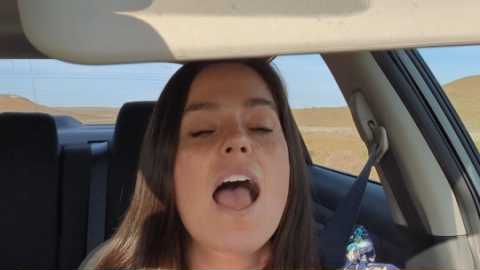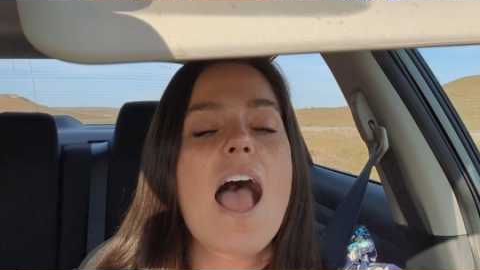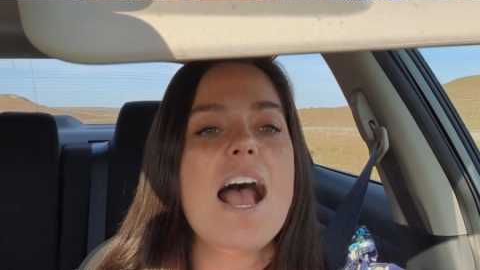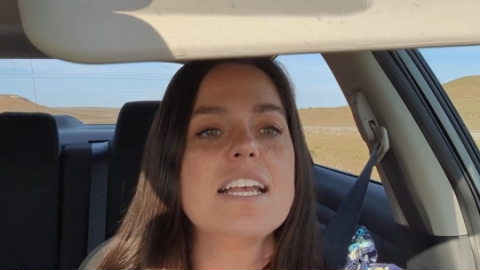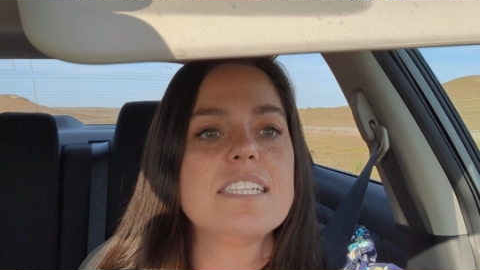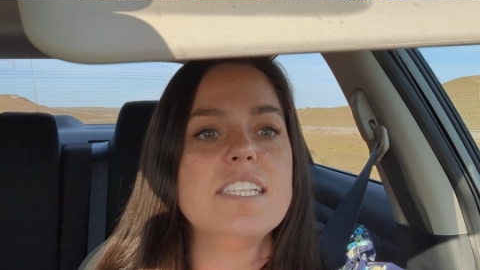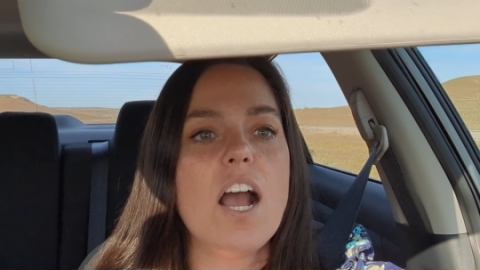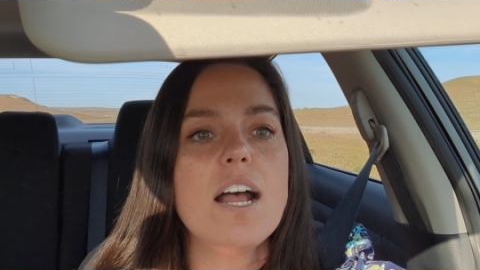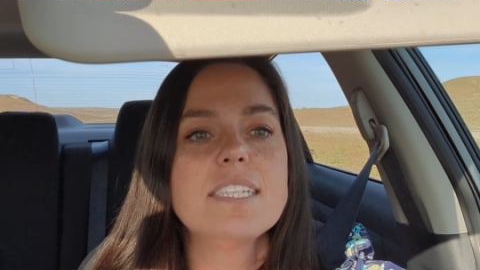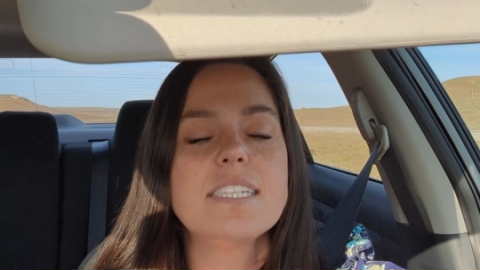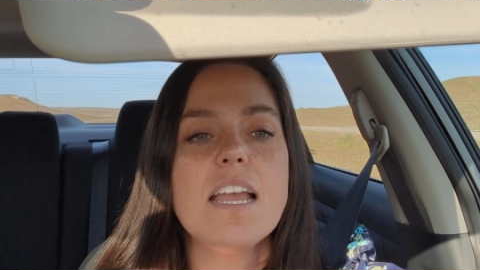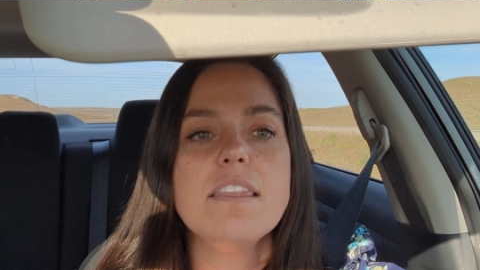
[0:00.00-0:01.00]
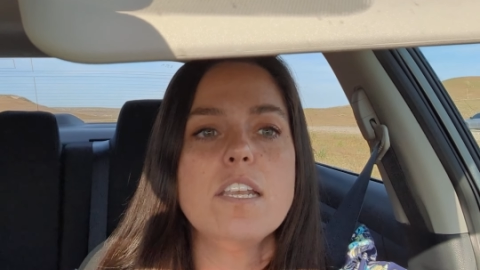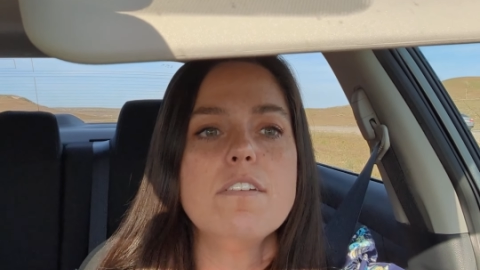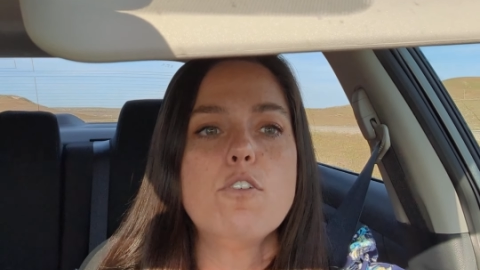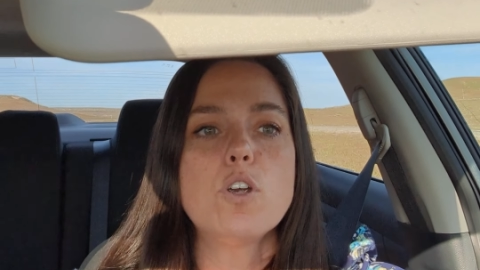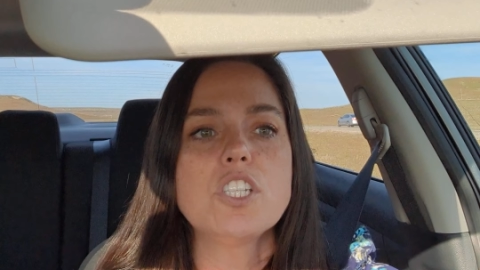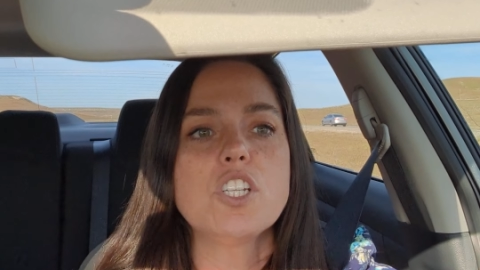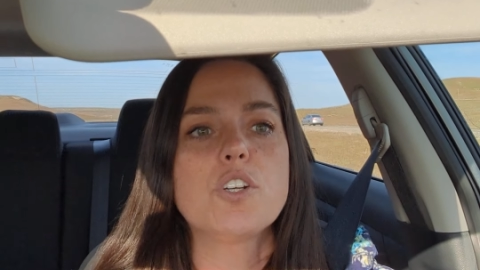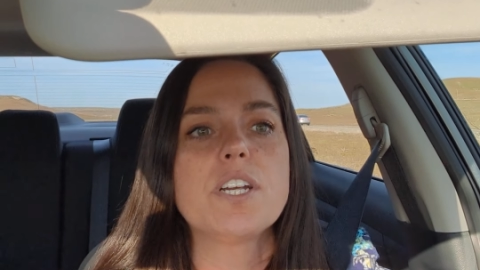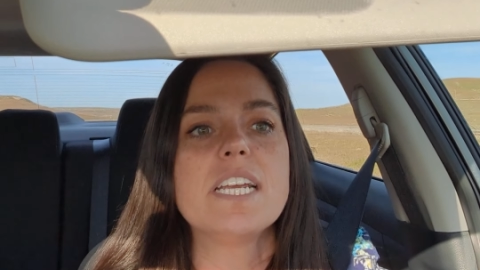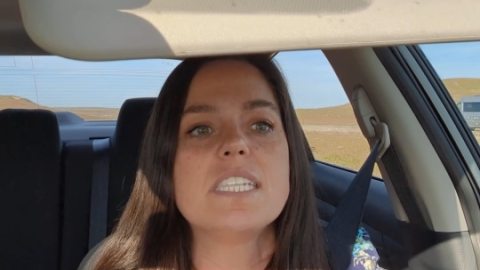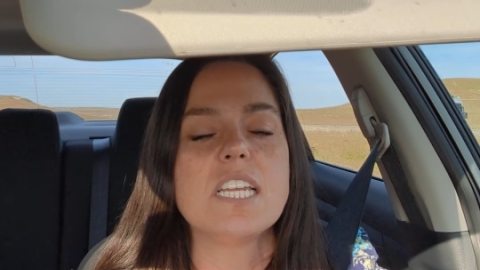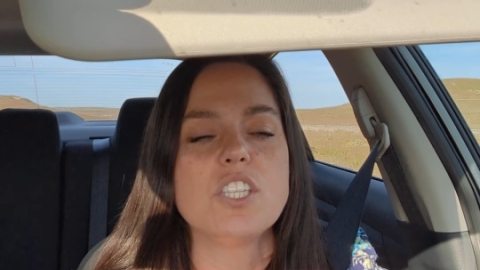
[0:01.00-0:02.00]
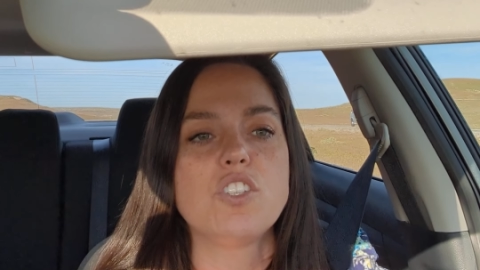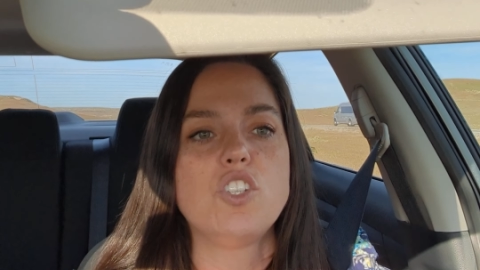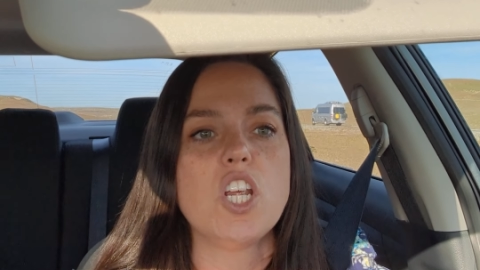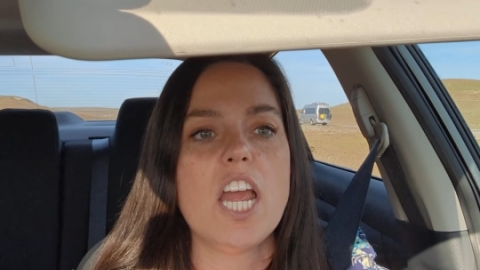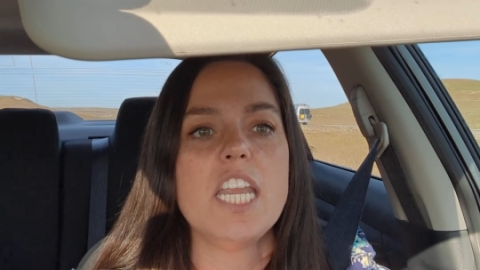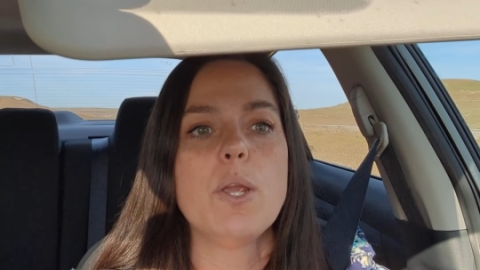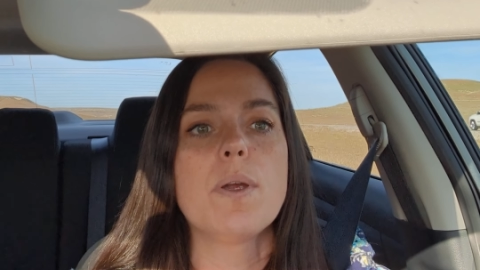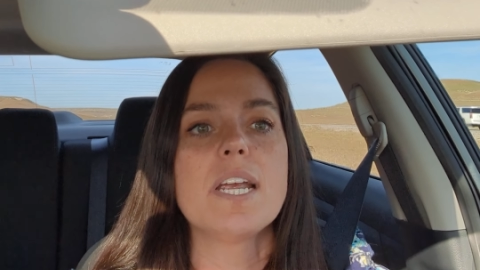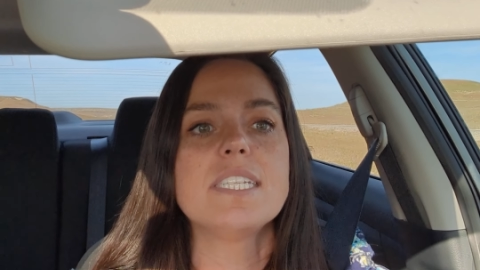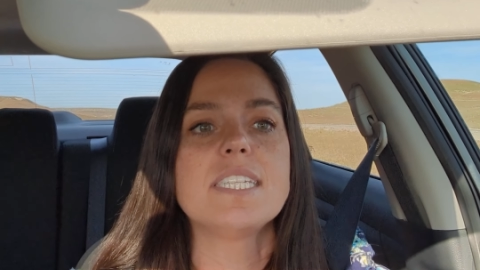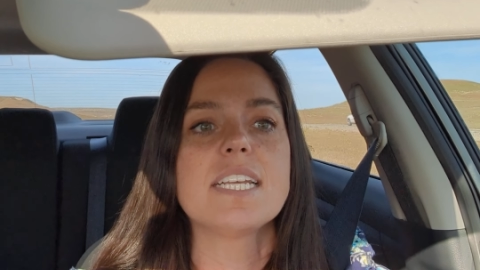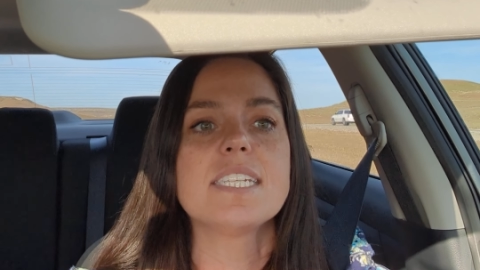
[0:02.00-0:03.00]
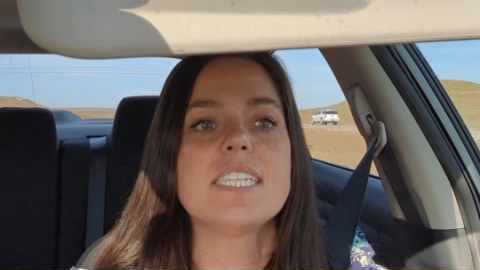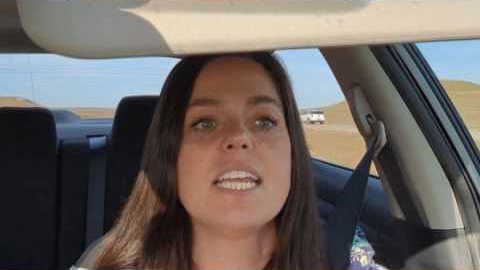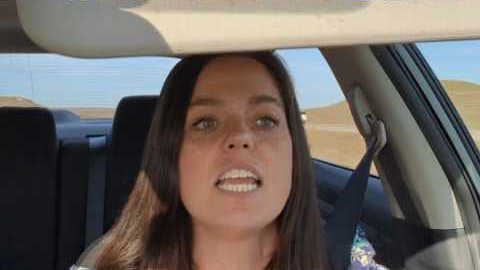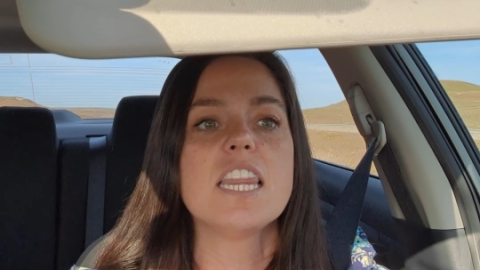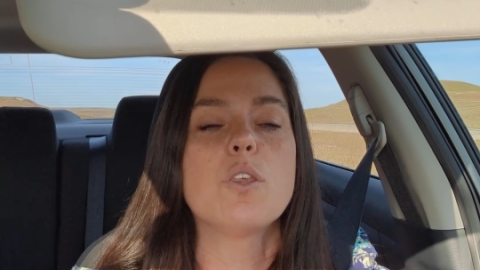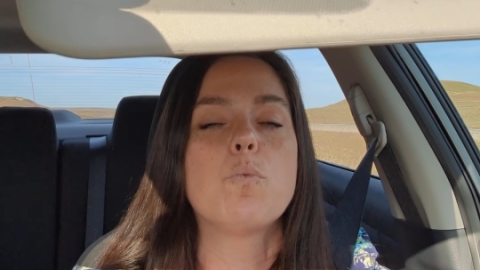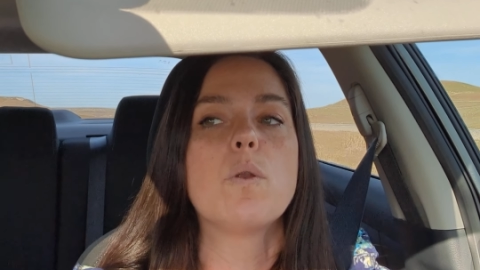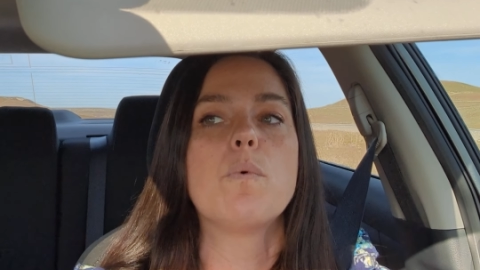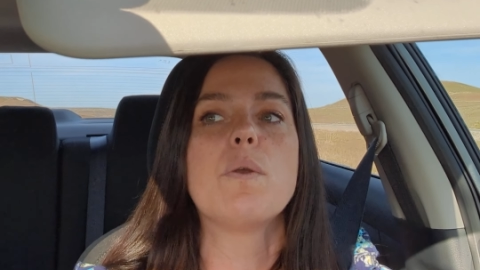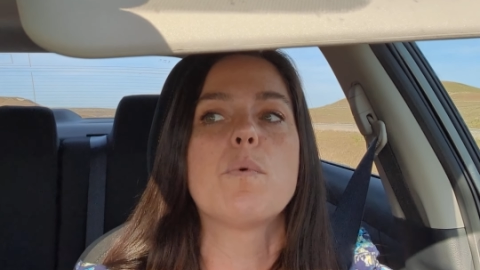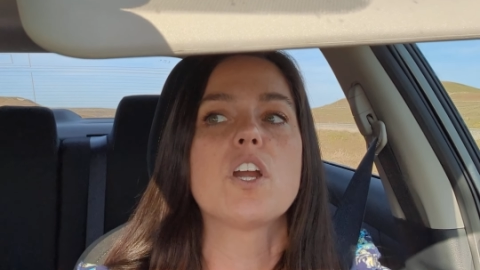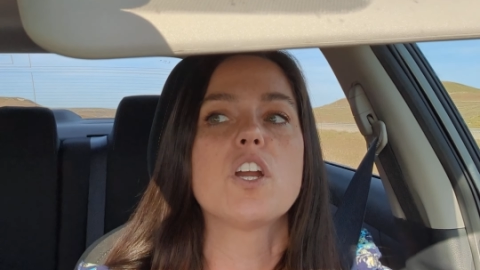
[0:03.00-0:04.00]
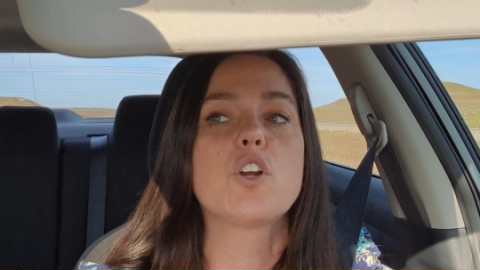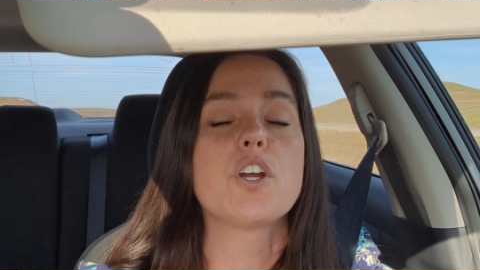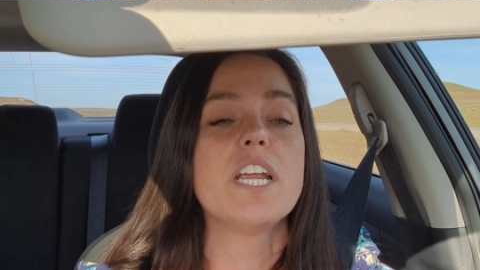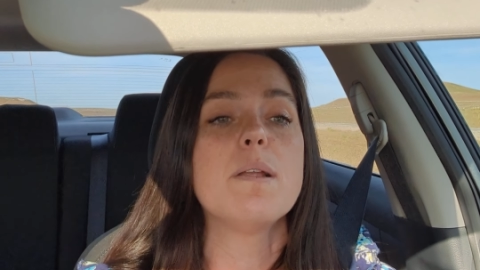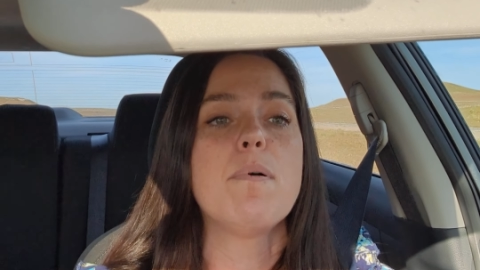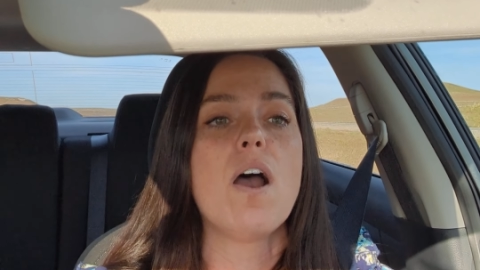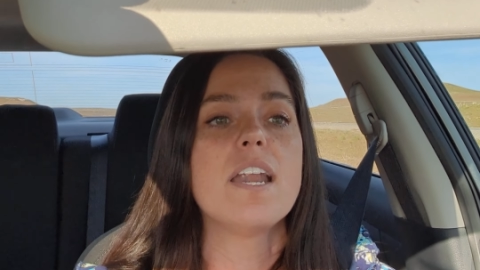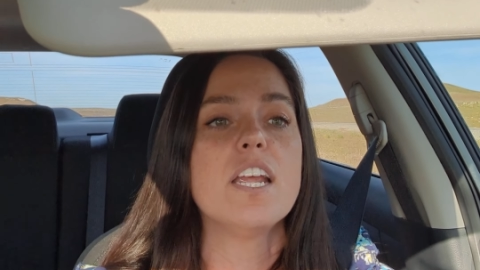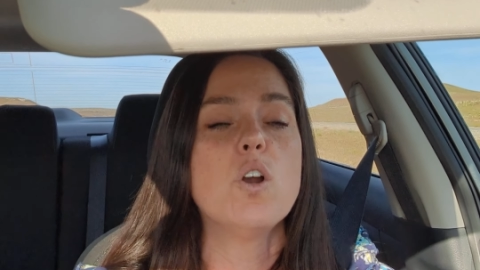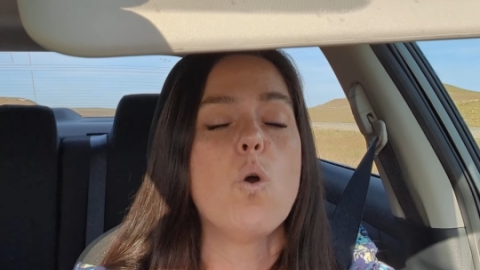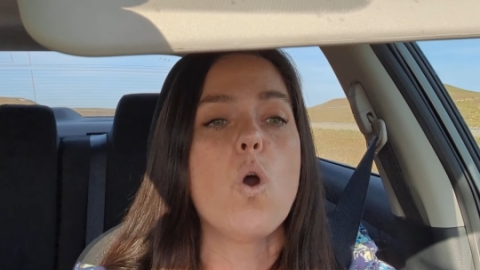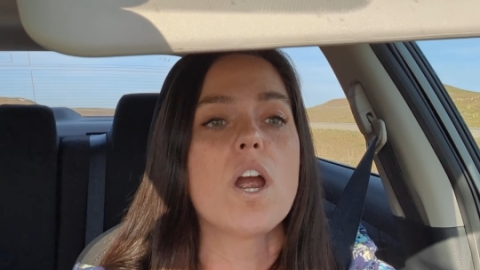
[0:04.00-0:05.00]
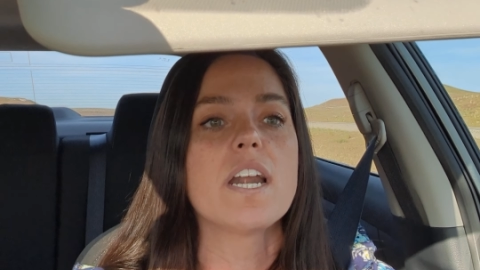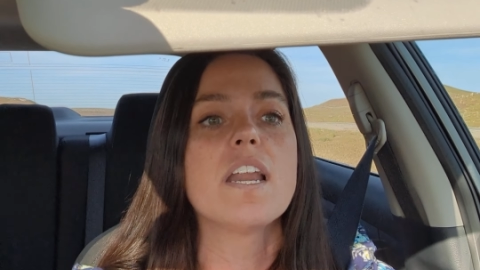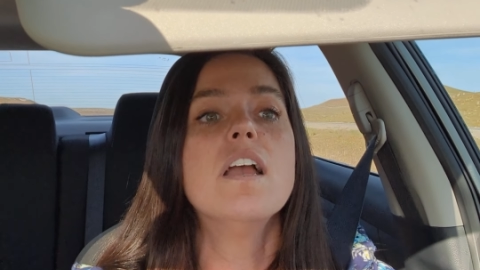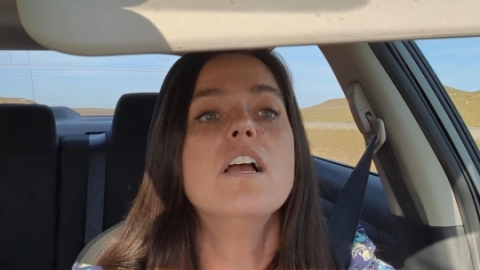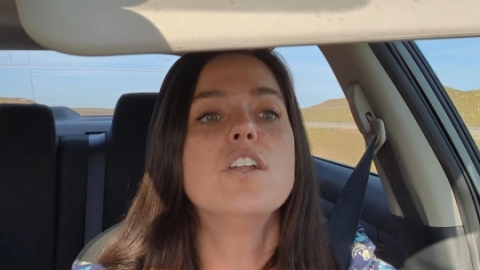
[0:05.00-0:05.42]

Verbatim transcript: has not signed the divorce decree since January 16th when we were agreed upon in court